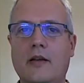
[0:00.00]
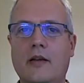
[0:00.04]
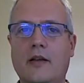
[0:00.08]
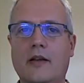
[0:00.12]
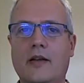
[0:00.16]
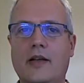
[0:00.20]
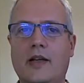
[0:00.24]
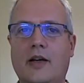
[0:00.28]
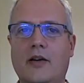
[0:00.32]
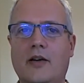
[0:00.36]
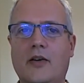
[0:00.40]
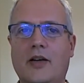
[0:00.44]

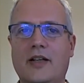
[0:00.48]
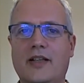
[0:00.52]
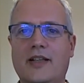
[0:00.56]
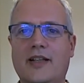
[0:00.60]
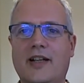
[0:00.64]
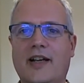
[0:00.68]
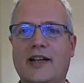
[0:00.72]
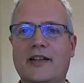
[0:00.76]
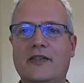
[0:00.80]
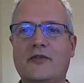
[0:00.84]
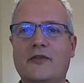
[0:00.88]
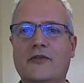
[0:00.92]
Now I'd
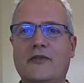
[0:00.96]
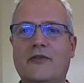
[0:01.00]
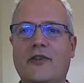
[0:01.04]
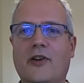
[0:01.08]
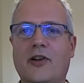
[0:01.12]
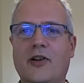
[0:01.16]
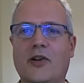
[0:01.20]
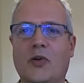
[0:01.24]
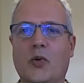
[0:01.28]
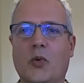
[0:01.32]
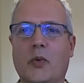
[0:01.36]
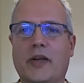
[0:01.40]
like to
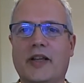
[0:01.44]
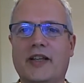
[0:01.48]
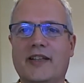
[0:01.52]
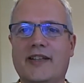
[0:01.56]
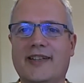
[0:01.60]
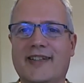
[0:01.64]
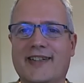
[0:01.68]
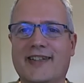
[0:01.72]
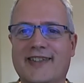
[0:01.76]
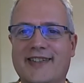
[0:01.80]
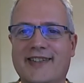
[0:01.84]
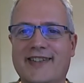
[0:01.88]
follow with
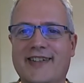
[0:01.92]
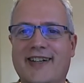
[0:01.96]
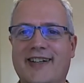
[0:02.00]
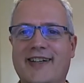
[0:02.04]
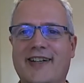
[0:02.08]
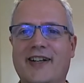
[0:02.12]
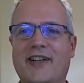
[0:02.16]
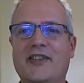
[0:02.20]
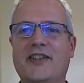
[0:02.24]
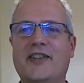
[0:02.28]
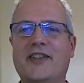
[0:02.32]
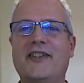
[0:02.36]

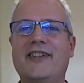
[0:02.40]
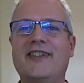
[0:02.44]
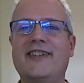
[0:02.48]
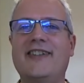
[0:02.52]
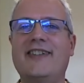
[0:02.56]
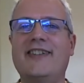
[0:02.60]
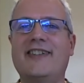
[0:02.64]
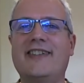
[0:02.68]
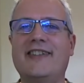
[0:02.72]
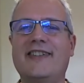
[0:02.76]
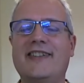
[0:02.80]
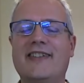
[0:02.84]
another
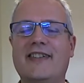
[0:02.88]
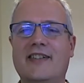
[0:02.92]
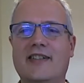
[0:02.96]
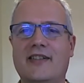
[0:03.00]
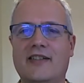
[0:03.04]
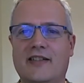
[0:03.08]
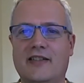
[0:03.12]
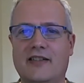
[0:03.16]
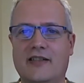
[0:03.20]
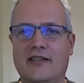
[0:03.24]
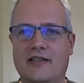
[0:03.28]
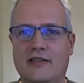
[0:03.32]

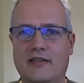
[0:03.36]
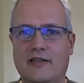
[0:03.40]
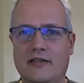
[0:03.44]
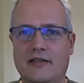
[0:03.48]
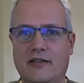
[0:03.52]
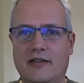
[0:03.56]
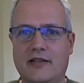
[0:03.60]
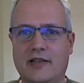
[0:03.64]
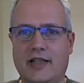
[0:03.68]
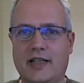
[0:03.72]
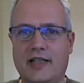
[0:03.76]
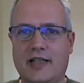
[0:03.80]

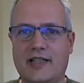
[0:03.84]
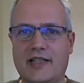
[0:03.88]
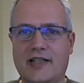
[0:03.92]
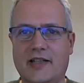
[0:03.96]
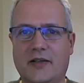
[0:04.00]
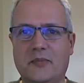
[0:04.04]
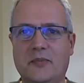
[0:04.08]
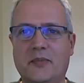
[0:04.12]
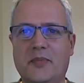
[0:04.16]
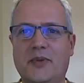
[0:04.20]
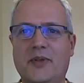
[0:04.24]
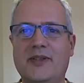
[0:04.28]

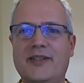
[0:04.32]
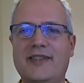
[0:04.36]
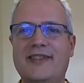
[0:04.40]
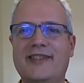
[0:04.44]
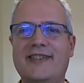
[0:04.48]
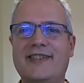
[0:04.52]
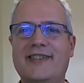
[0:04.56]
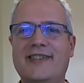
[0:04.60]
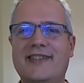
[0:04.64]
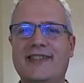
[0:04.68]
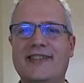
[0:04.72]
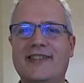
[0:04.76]
example
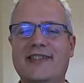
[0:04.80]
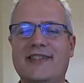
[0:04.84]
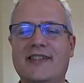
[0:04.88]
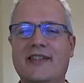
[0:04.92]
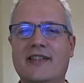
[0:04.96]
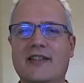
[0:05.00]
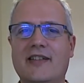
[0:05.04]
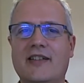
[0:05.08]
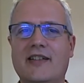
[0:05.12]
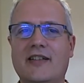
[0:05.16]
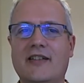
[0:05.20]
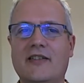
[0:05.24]

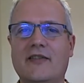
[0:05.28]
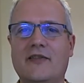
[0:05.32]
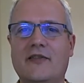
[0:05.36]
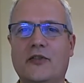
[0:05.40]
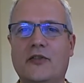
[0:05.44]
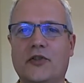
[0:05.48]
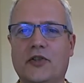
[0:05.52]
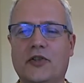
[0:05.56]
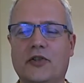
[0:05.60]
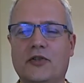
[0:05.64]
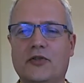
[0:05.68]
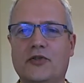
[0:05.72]

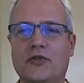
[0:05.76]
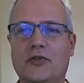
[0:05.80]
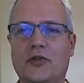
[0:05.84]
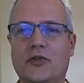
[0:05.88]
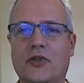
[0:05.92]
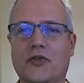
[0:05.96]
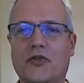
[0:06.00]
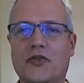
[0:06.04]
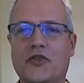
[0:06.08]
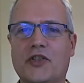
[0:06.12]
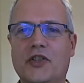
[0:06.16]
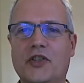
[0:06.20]
for you to
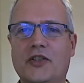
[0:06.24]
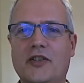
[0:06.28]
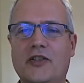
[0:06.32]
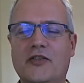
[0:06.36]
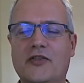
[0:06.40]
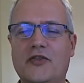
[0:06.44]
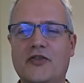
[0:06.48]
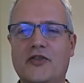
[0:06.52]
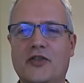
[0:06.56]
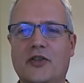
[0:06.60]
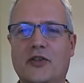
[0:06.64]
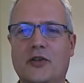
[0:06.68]
consider.
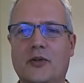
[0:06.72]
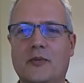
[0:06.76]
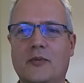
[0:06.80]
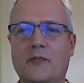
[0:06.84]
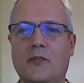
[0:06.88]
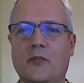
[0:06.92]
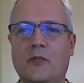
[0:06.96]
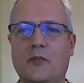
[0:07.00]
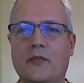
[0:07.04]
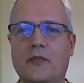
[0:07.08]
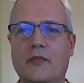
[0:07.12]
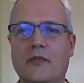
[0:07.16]

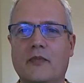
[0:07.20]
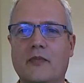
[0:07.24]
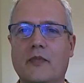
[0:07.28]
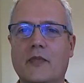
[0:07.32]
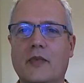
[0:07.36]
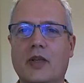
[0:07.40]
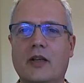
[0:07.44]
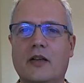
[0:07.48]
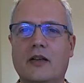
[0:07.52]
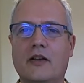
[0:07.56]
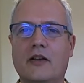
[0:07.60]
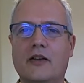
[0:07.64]
So
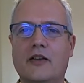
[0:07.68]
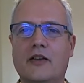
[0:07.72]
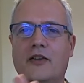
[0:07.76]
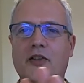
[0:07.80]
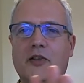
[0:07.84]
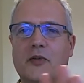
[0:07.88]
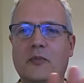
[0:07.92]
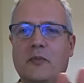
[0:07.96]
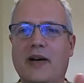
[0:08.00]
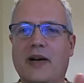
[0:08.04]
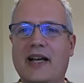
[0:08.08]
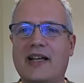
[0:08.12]

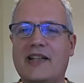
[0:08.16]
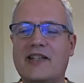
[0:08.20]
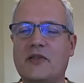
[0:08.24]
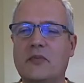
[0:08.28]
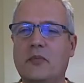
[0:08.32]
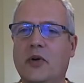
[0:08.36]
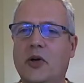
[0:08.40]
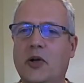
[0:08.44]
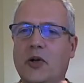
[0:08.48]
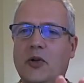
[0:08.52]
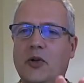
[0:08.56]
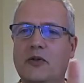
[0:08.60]
the masked
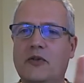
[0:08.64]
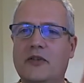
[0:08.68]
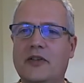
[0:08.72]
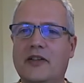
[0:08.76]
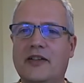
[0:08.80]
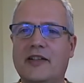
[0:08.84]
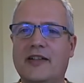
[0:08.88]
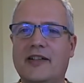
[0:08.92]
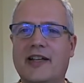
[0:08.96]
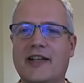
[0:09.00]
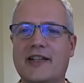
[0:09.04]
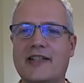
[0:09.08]
ball
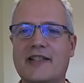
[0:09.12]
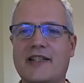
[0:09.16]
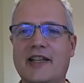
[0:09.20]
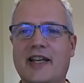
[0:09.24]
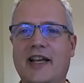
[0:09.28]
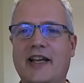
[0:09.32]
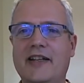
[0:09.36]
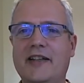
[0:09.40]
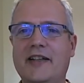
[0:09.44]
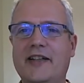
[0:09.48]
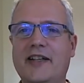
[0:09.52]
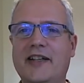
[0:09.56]
has
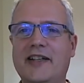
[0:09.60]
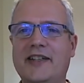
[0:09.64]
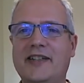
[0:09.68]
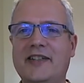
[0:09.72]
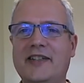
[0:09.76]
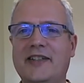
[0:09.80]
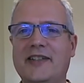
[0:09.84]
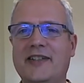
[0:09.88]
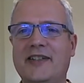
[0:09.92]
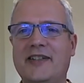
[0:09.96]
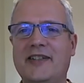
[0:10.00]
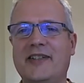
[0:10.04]
ended.
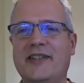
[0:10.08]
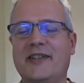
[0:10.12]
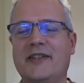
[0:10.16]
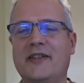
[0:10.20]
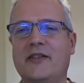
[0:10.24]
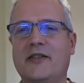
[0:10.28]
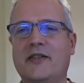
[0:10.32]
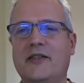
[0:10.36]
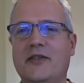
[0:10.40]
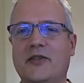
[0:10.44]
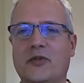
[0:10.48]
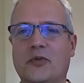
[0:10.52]

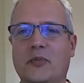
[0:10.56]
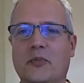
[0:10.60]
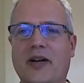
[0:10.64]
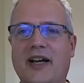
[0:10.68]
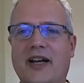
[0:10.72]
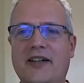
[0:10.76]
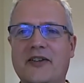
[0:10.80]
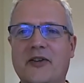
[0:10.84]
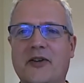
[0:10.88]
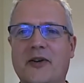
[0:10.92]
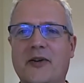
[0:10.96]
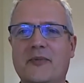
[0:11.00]
You're
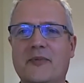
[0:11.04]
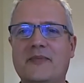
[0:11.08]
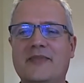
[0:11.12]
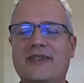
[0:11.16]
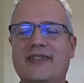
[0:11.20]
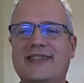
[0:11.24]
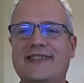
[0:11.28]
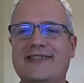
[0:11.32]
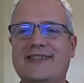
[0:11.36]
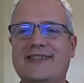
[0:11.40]
back home.